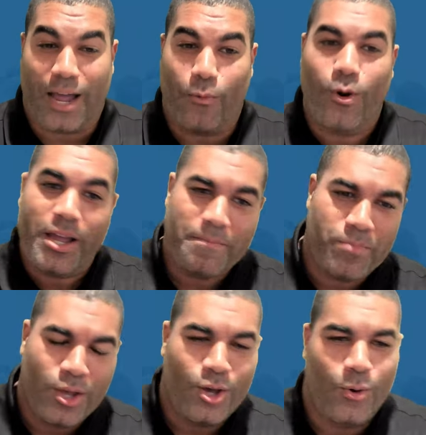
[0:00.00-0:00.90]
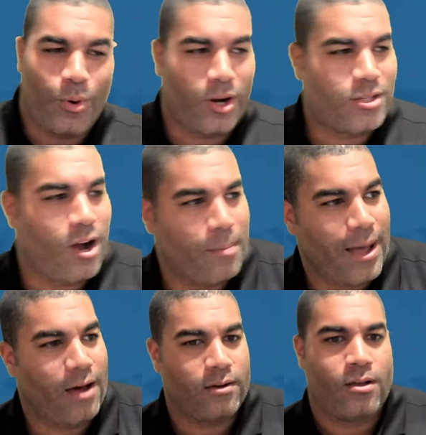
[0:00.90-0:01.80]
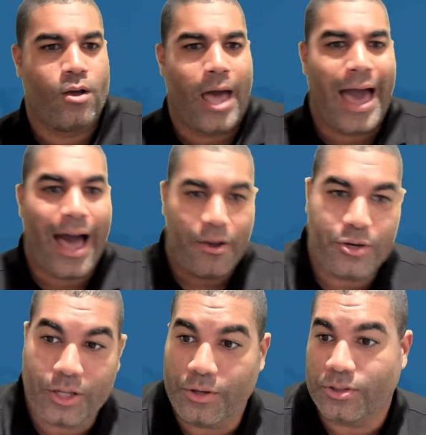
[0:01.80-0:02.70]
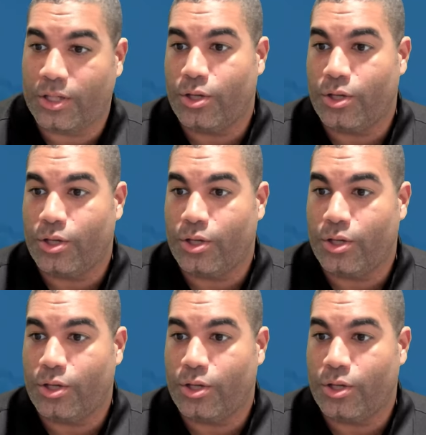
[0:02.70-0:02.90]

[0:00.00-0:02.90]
One, we're going to talk about how you can use the